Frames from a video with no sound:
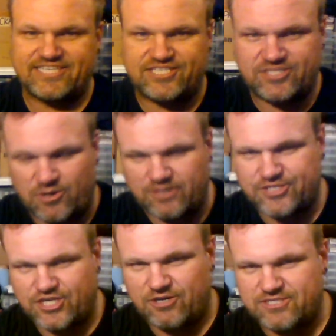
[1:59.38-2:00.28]
can sort of
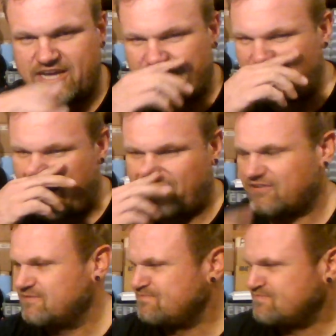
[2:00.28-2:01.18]
show stuff
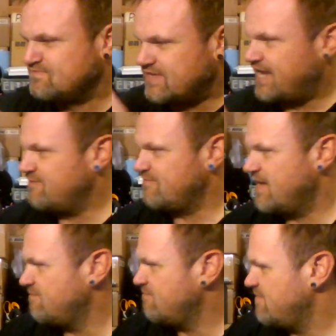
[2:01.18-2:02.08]
off and
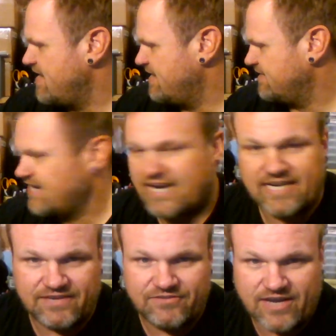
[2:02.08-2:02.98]

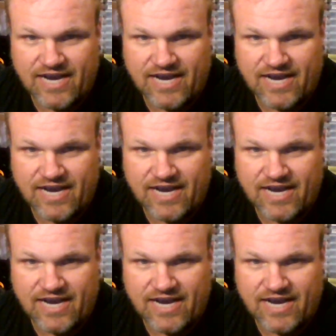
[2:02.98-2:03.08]
kind of give you